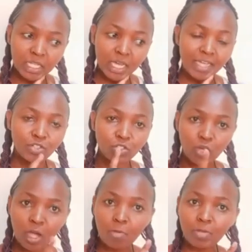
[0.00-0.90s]
I don't know
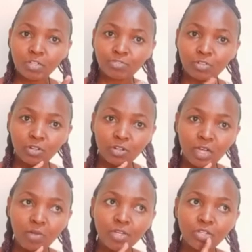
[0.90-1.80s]
how many fo-
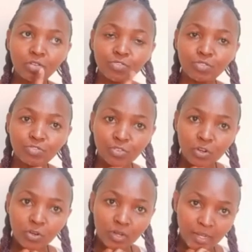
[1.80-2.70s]
how many of you
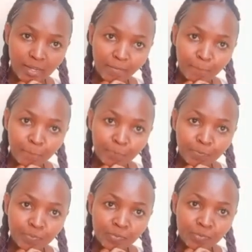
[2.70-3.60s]
follow her.
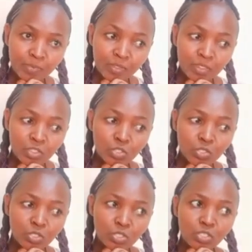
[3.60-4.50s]

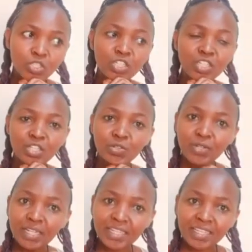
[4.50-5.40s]
She
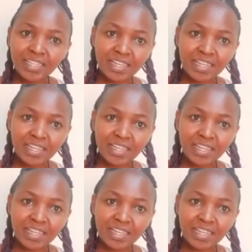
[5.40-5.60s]
really